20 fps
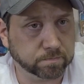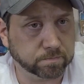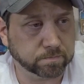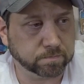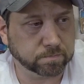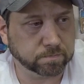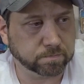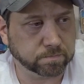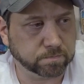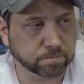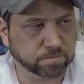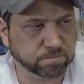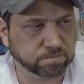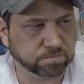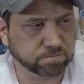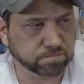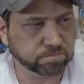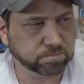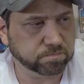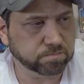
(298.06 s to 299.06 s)

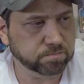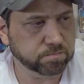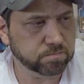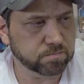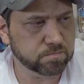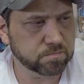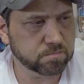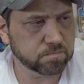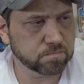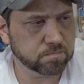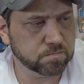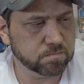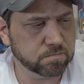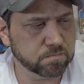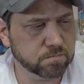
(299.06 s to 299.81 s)
No one is speaking in this clip.